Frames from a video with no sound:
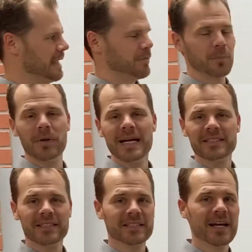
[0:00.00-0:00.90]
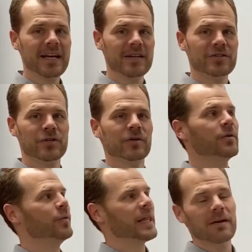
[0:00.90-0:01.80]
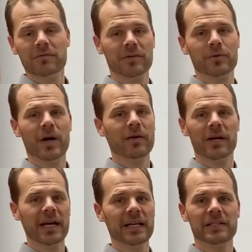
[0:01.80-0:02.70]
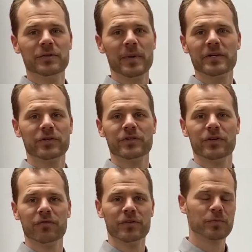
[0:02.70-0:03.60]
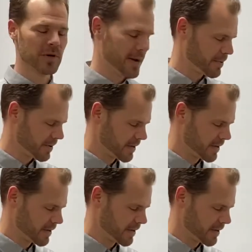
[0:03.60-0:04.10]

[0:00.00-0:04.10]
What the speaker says: for plastic signage without requiring any special surface prep.